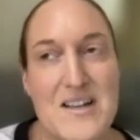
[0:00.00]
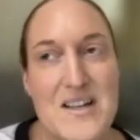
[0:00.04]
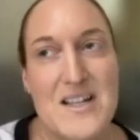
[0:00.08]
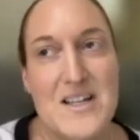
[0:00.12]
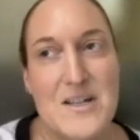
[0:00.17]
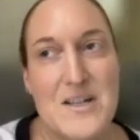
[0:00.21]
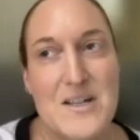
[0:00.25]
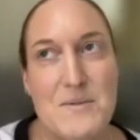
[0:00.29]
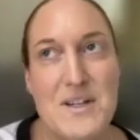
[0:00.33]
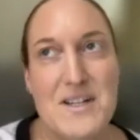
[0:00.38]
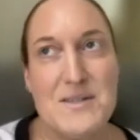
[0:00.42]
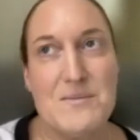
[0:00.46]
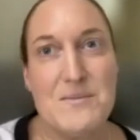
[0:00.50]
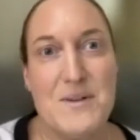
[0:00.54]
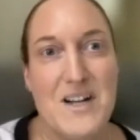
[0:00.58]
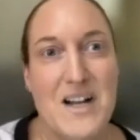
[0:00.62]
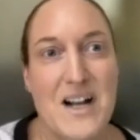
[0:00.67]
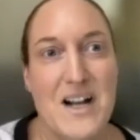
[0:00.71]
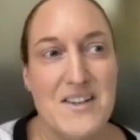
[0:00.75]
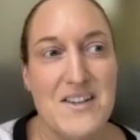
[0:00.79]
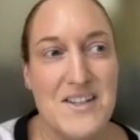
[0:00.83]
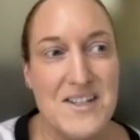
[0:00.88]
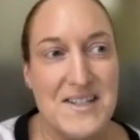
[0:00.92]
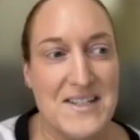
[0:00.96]
Because when
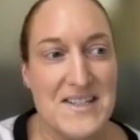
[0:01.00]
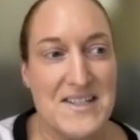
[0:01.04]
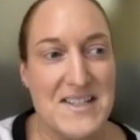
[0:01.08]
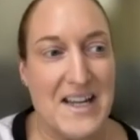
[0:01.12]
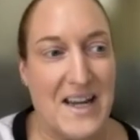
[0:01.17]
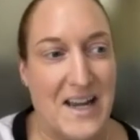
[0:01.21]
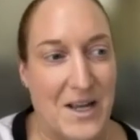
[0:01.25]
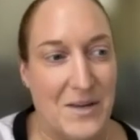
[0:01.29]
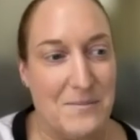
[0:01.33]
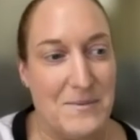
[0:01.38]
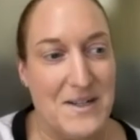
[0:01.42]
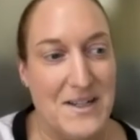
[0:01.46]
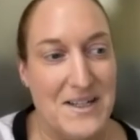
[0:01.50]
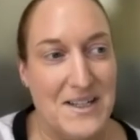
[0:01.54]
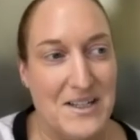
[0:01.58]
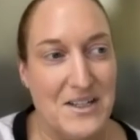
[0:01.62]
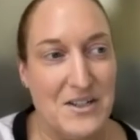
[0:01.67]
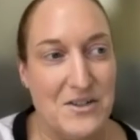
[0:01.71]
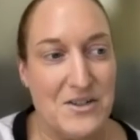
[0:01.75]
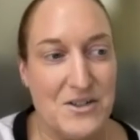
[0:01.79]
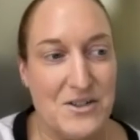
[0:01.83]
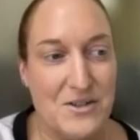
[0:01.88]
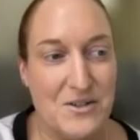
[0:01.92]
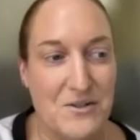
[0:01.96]
all this is happening,
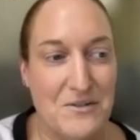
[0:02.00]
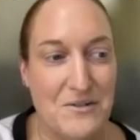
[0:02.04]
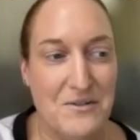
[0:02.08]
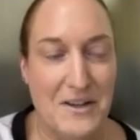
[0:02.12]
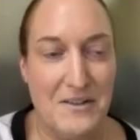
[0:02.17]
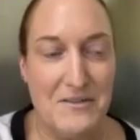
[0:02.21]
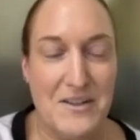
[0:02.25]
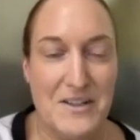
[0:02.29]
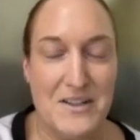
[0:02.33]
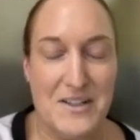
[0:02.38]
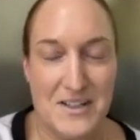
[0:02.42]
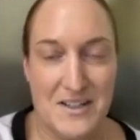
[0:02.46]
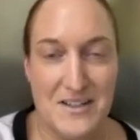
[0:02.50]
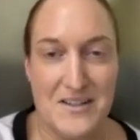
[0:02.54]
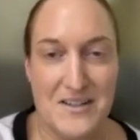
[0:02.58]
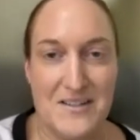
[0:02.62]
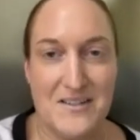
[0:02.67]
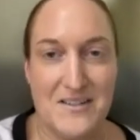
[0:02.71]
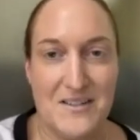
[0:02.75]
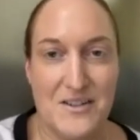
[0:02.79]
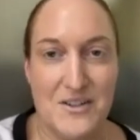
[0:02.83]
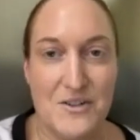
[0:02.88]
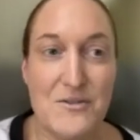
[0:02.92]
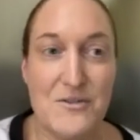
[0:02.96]
you're sort of having like,
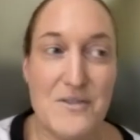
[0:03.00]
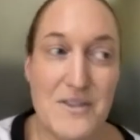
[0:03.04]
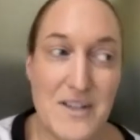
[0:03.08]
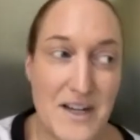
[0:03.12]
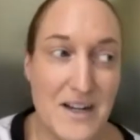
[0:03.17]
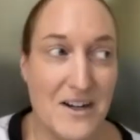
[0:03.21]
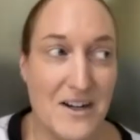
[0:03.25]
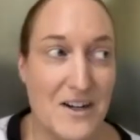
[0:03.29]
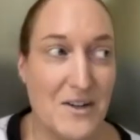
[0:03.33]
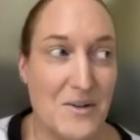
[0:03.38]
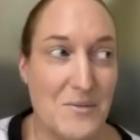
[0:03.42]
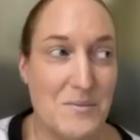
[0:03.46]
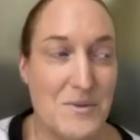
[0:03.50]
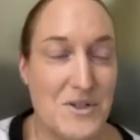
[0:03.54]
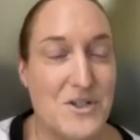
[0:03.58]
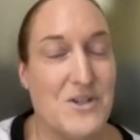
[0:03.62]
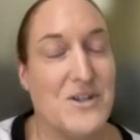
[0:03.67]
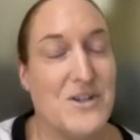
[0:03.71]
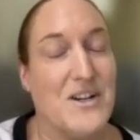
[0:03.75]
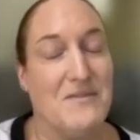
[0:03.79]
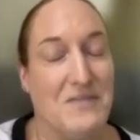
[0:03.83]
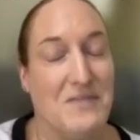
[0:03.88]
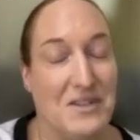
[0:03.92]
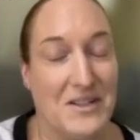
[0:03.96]
you're there, but you're
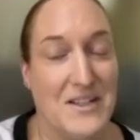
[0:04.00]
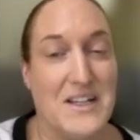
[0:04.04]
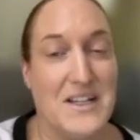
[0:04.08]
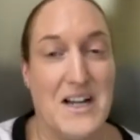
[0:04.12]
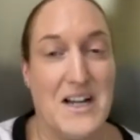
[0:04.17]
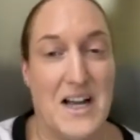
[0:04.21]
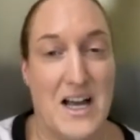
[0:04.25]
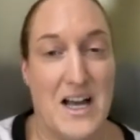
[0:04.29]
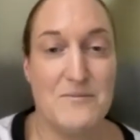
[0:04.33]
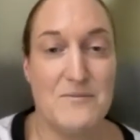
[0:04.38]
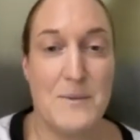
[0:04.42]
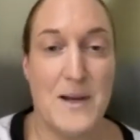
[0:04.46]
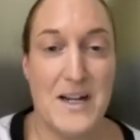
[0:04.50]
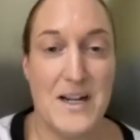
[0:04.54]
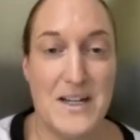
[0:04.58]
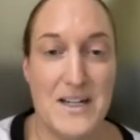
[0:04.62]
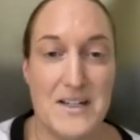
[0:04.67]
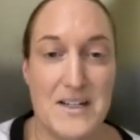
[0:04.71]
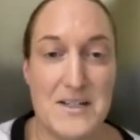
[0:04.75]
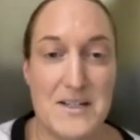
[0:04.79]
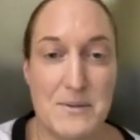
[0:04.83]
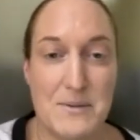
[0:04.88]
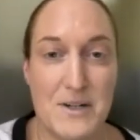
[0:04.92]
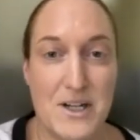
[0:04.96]
having like an out of body
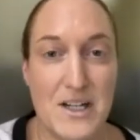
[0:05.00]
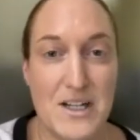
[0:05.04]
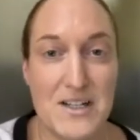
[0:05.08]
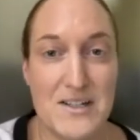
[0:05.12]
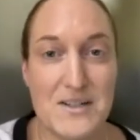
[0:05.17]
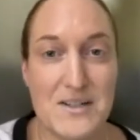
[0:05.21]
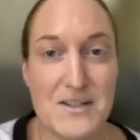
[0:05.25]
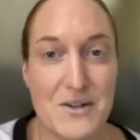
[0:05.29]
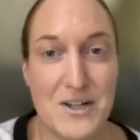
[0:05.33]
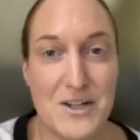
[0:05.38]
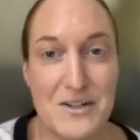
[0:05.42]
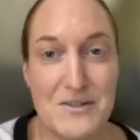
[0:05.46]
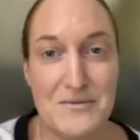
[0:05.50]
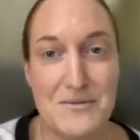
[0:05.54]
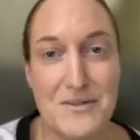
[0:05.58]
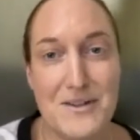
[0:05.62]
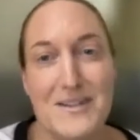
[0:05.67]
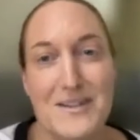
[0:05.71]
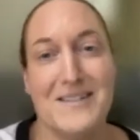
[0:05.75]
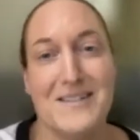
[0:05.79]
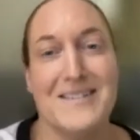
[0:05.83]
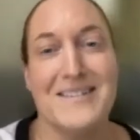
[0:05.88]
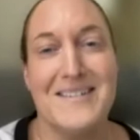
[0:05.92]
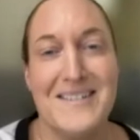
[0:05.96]
experience, sort of.
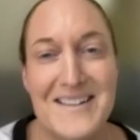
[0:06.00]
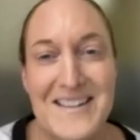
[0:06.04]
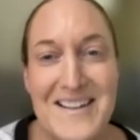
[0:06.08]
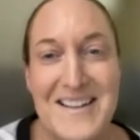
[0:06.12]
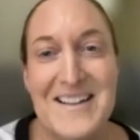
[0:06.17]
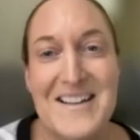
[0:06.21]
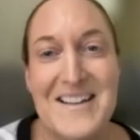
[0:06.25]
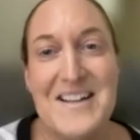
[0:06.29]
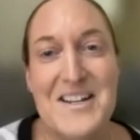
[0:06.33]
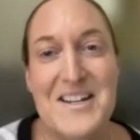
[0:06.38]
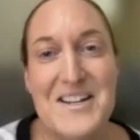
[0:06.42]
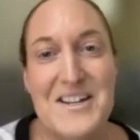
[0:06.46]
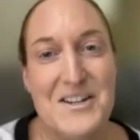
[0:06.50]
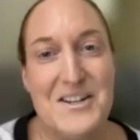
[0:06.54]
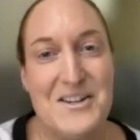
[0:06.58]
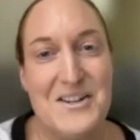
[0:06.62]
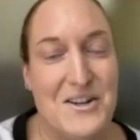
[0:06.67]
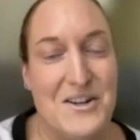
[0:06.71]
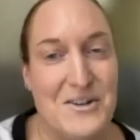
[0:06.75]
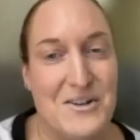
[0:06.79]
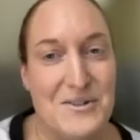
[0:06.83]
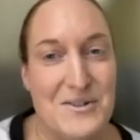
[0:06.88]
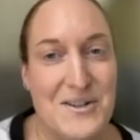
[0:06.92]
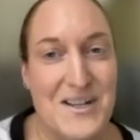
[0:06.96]
You
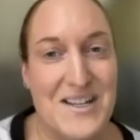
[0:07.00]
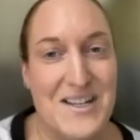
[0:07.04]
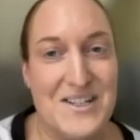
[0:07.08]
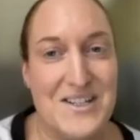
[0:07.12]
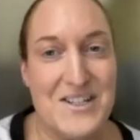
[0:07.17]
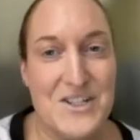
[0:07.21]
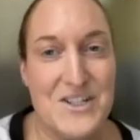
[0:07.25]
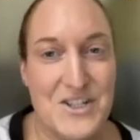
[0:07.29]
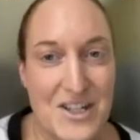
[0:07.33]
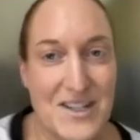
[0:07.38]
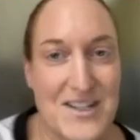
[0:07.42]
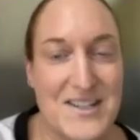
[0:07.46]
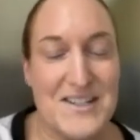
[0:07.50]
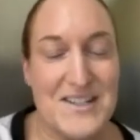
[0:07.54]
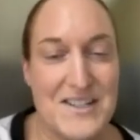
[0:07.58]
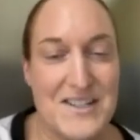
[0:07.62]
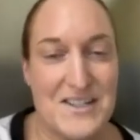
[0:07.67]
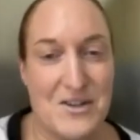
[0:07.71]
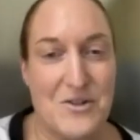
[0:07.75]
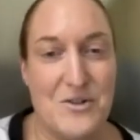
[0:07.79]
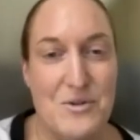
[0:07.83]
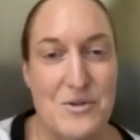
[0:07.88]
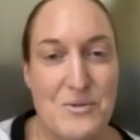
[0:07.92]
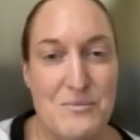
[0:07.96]
know, it's just
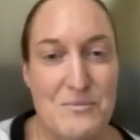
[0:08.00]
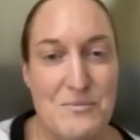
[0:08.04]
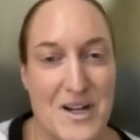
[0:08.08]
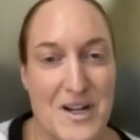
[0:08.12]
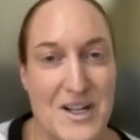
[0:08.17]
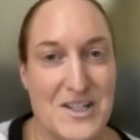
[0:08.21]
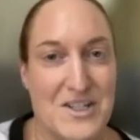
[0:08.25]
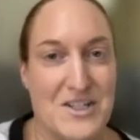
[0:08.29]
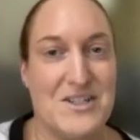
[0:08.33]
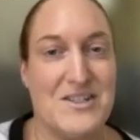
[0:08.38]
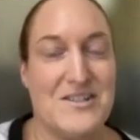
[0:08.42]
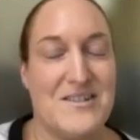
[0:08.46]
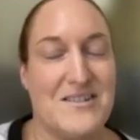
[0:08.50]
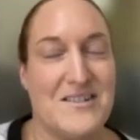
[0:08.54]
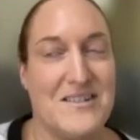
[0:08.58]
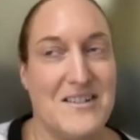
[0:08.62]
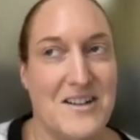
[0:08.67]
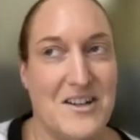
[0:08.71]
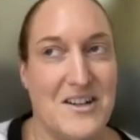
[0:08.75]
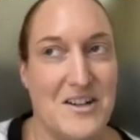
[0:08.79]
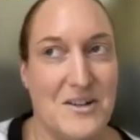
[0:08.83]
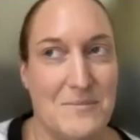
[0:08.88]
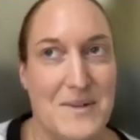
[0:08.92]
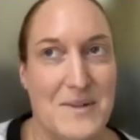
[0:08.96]
so much
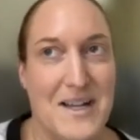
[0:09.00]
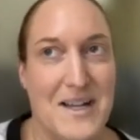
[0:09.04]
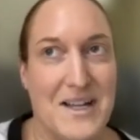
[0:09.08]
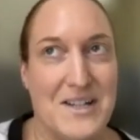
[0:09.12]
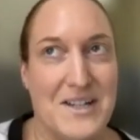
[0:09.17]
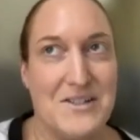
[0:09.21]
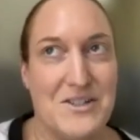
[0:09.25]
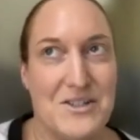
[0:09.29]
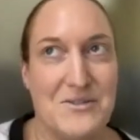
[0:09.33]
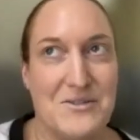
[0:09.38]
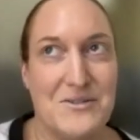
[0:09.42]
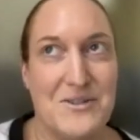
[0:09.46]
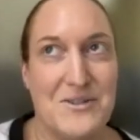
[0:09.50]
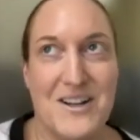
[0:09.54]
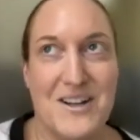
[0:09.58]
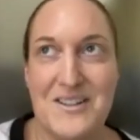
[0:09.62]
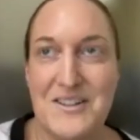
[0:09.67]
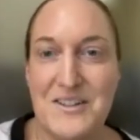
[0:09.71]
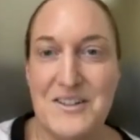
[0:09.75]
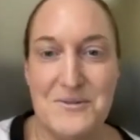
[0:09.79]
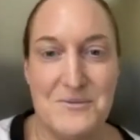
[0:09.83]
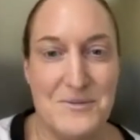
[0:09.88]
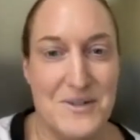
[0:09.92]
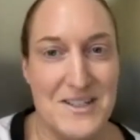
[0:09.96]
coming at you all
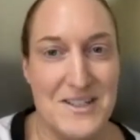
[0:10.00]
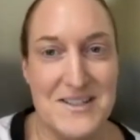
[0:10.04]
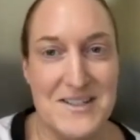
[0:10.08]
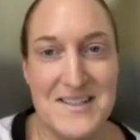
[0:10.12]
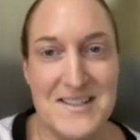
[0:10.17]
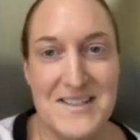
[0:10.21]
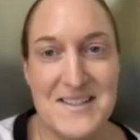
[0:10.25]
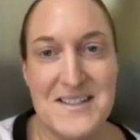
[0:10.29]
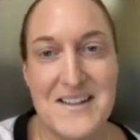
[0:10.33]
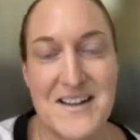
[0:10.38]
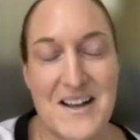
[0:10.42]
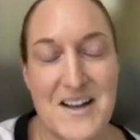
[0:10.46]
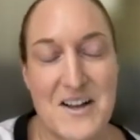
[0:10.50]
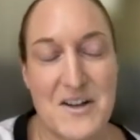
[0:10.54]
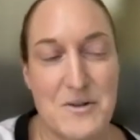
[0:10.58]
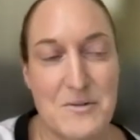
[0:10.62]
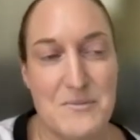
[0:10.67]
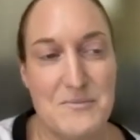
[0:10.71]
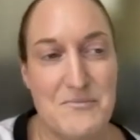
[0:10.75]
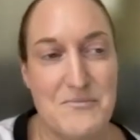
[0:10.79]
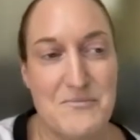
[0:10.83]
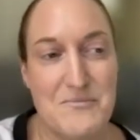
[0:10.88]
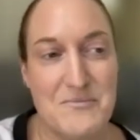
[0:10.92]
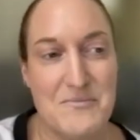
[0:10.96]
at once.
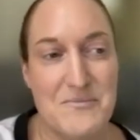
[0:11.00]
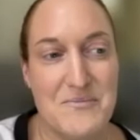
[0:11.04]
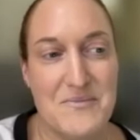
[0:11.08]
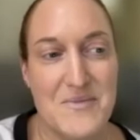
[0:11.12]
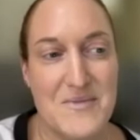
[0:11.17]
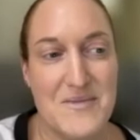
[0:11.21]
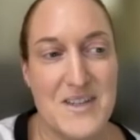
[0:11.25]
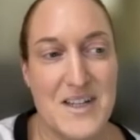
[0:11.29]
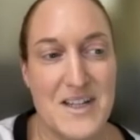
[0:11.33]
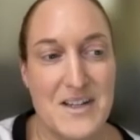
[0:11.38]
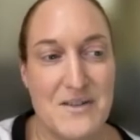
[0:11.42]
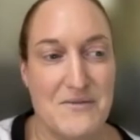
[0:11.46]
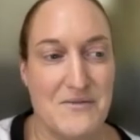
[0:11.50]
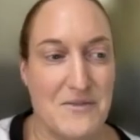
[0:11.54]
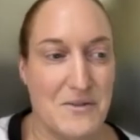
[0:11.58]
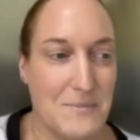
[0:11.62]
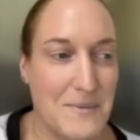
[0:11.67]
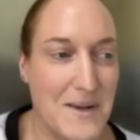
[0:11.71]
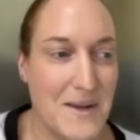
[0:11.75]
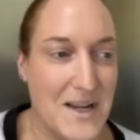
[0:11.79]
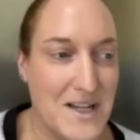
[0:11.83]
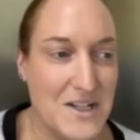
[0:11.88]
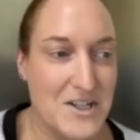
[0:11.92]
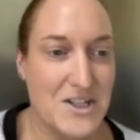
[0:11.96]
The
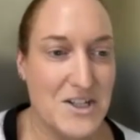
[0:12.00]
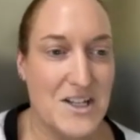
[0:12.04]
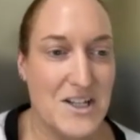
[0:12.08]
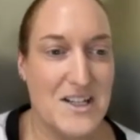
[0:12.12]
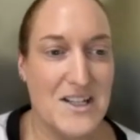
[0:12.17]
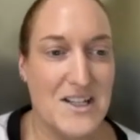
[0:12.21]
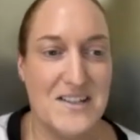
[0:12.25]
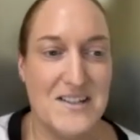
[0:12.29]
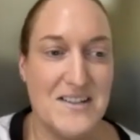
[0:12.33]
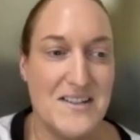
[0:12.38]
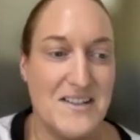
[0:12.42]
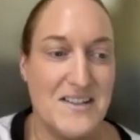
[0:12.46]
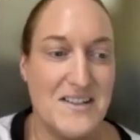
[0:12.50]
information,